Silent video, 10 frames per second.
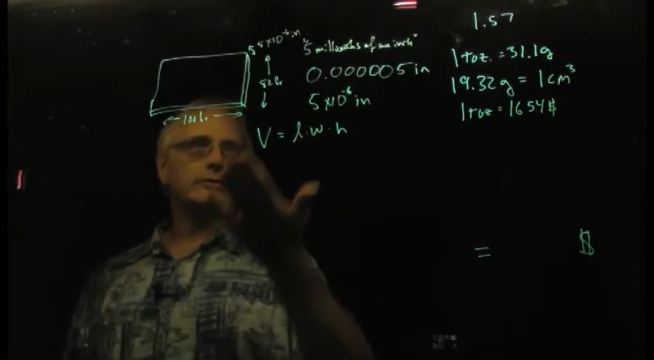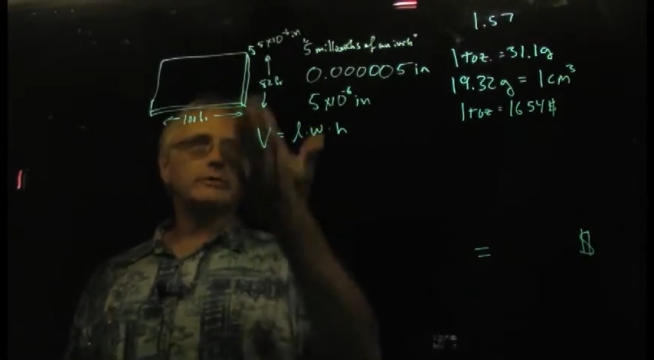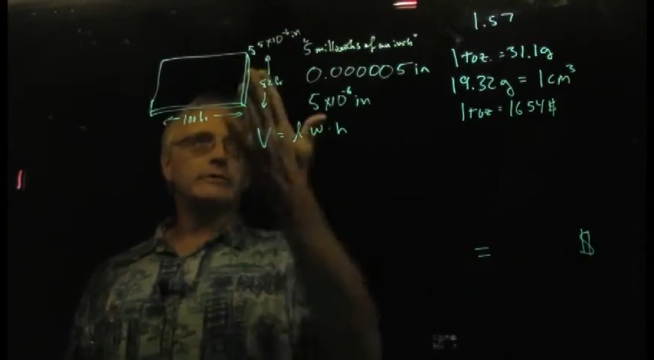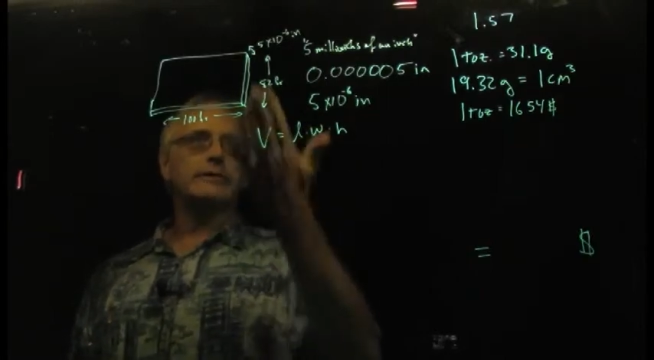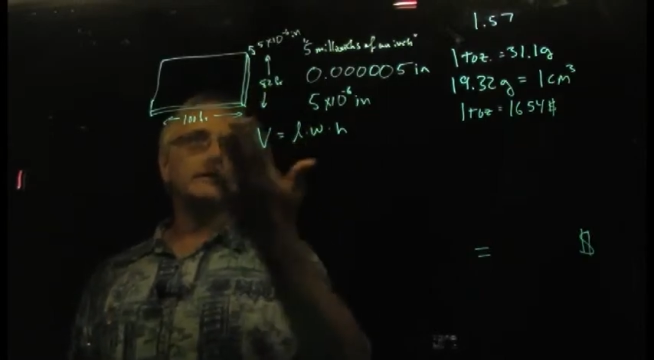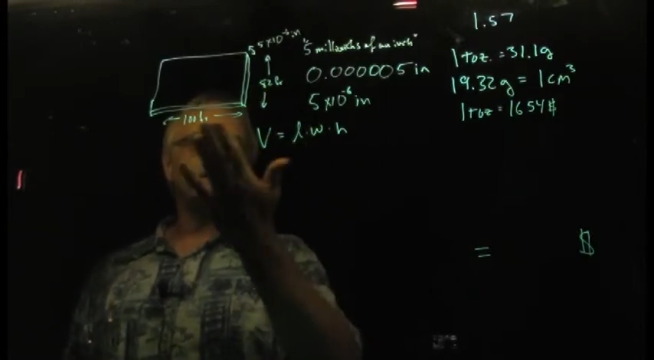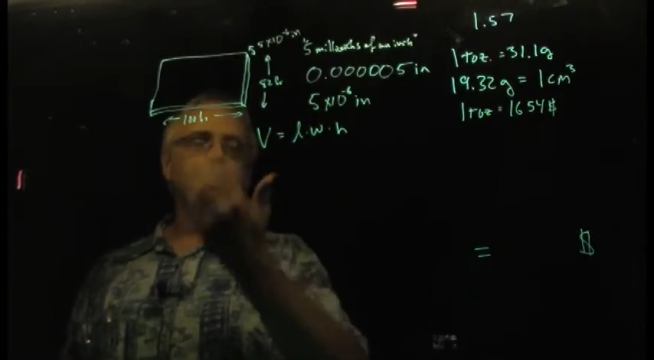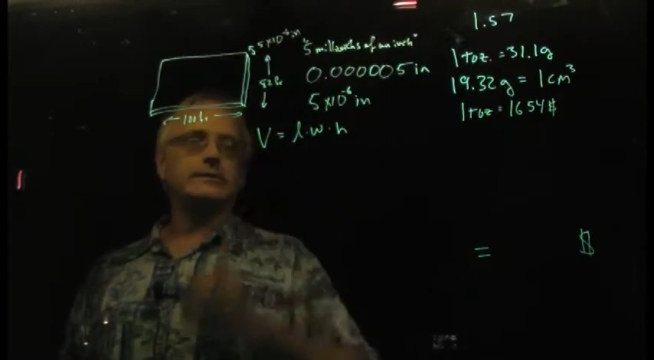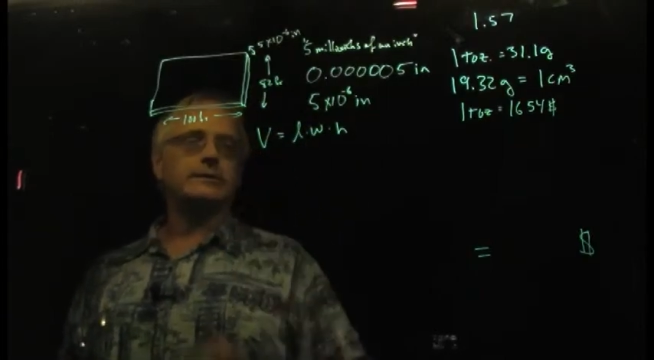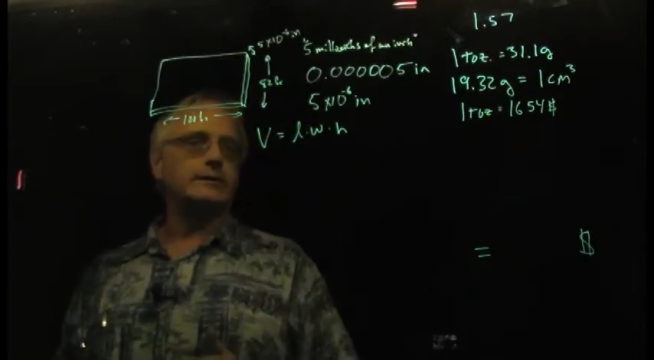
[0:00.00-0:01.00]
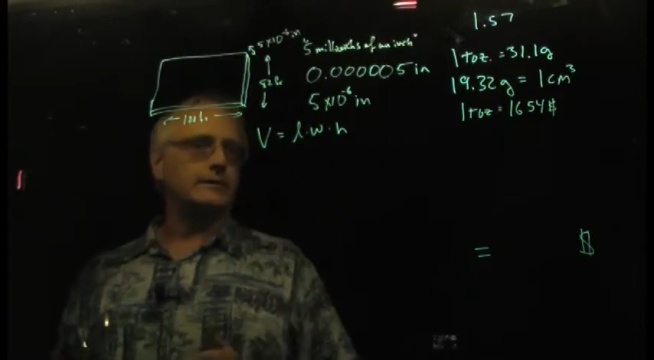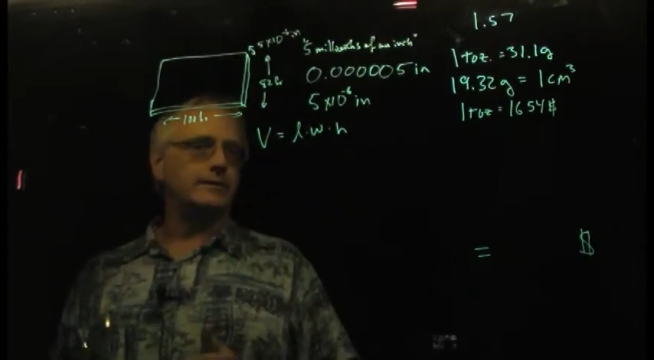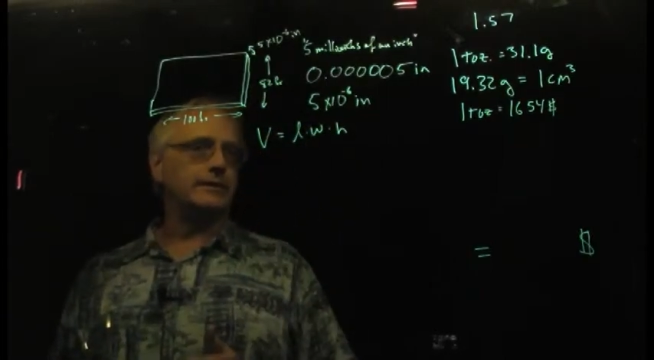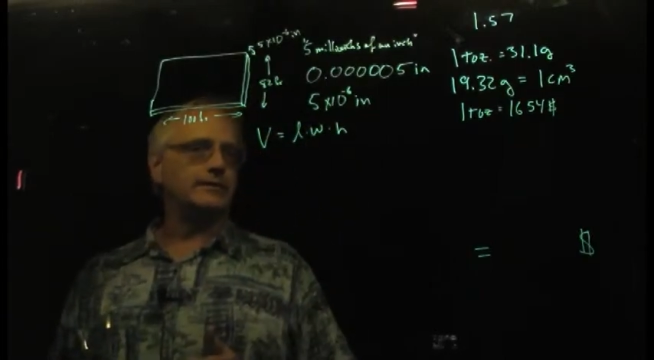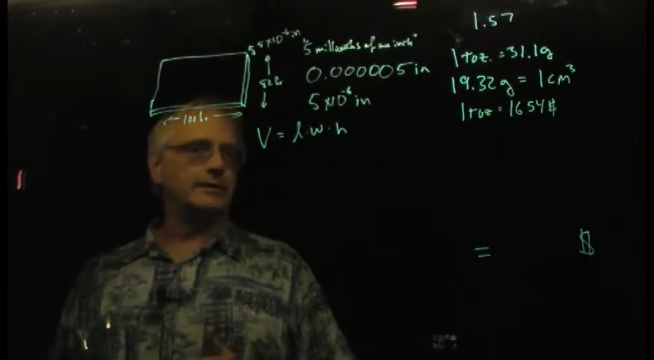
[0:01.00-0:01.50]
turn this into
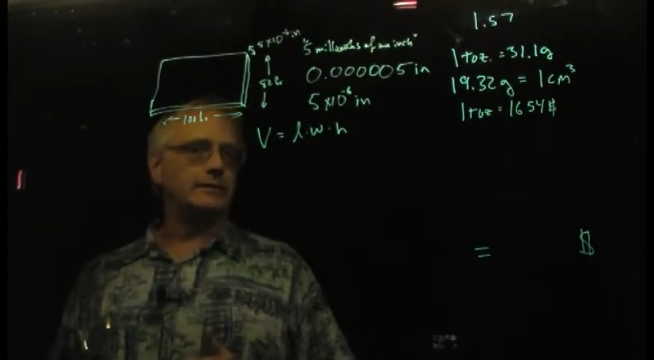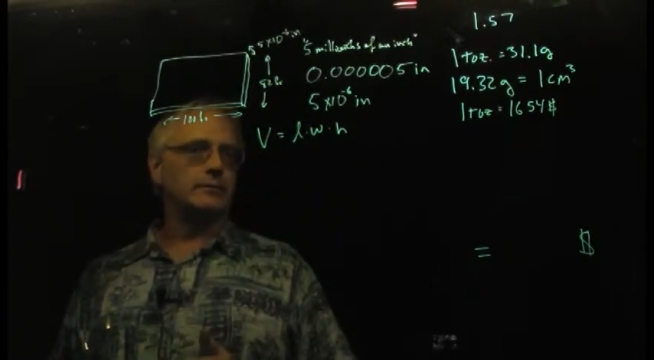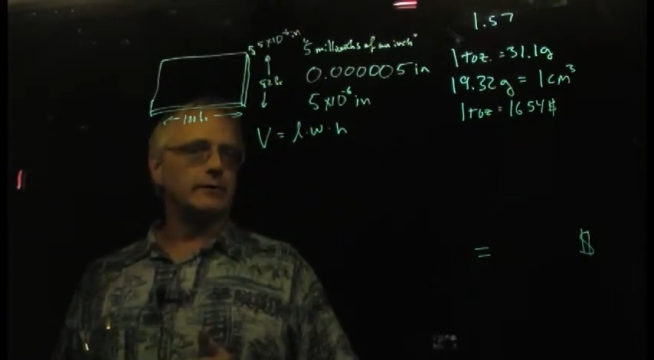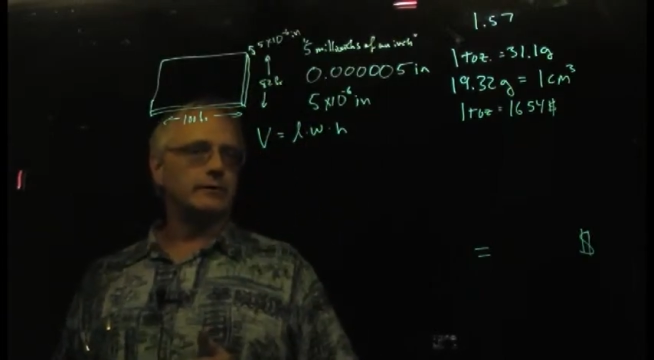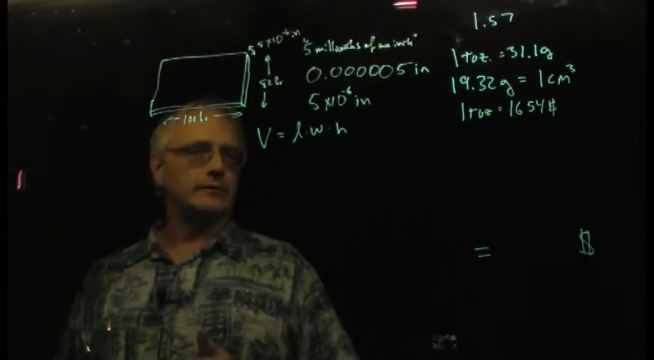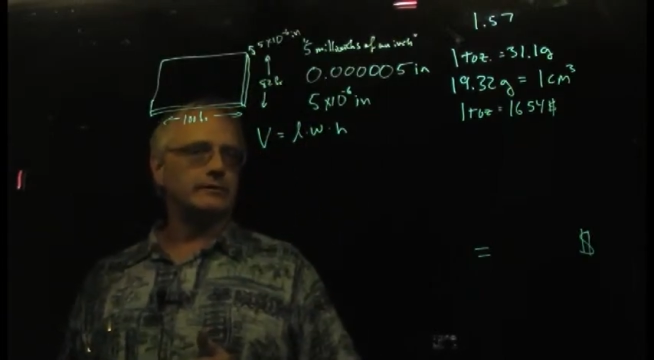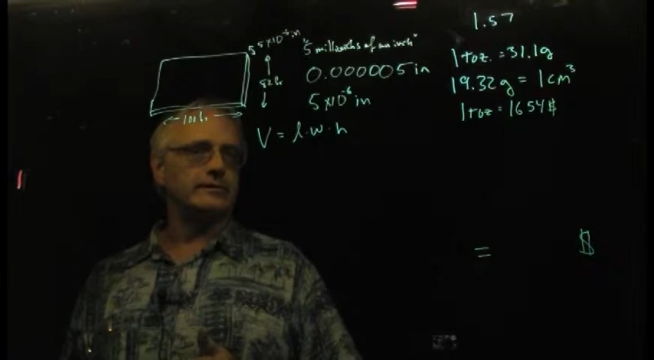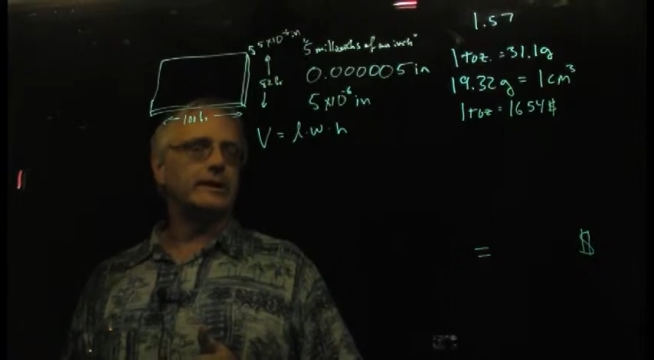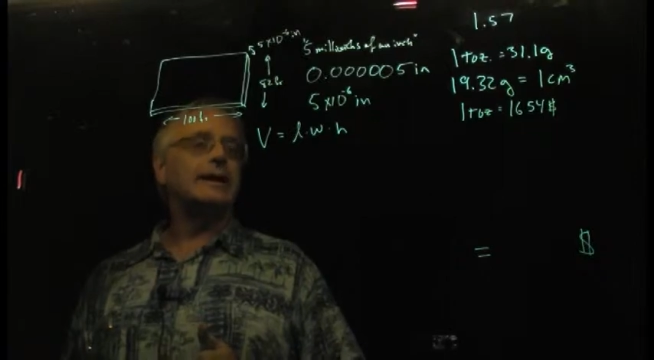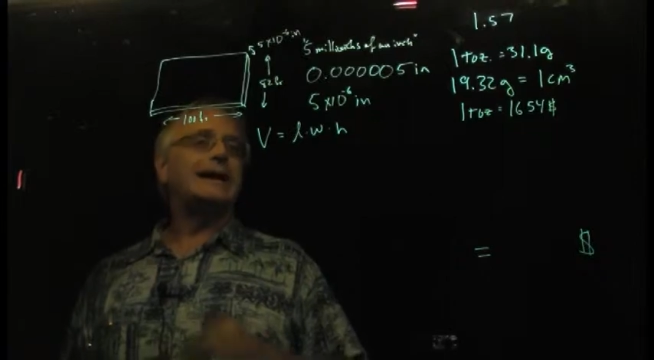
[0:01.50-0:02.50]
cubic centimeters